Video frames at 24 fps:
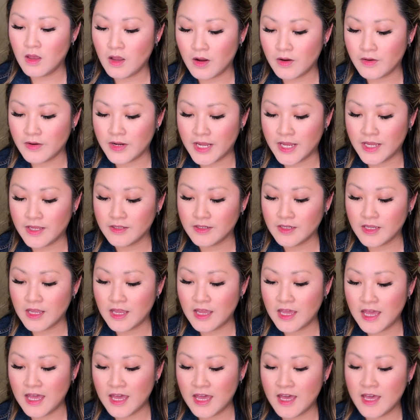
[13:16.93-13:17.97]
All right,
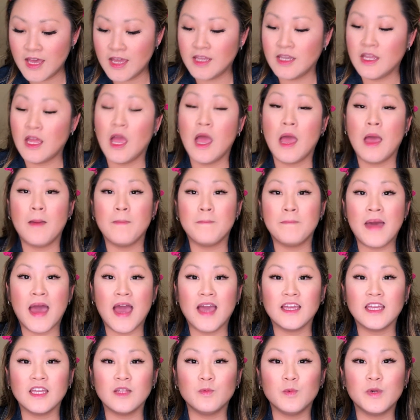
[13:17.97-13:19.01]
and
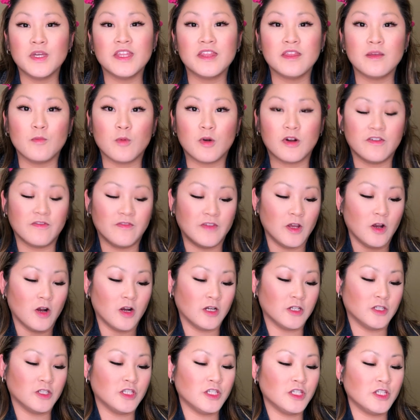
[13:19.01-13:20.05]
back in with the Morphe
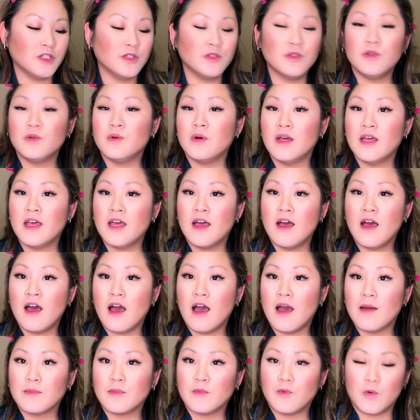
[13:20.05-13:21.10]
R2,
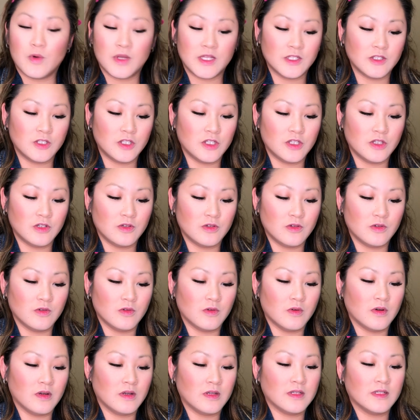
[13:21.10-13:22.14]
I'm going
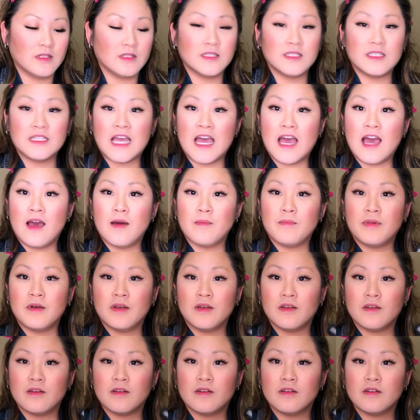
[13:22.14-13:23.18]
to tap
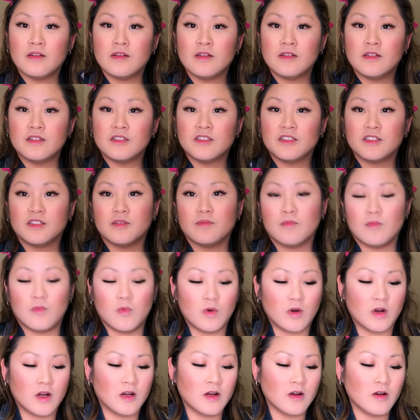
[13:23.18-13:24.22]
some
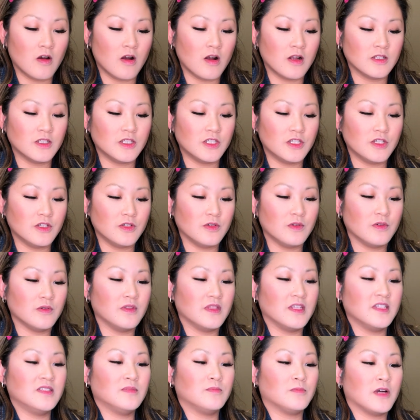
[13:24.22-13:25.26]
more onto
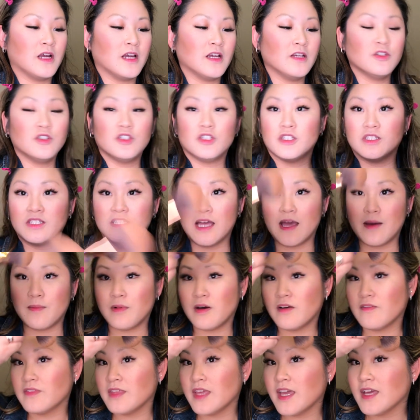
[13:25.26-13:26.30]
this brush, tap
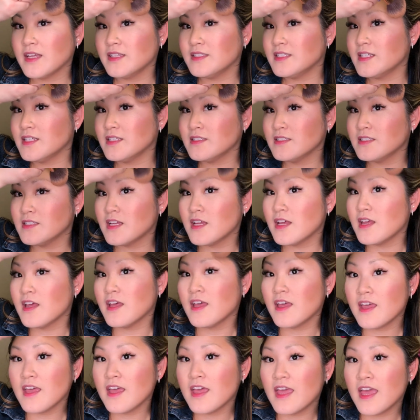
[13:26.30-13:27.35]
off the excess,
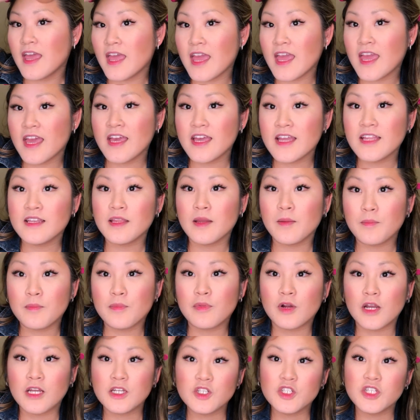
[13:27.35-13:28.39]
and
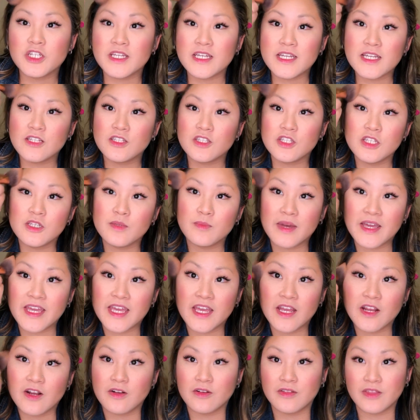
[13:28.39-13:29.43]
brush it into my
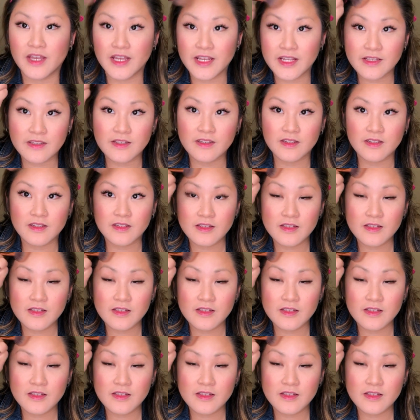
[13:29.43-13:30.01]
hairline.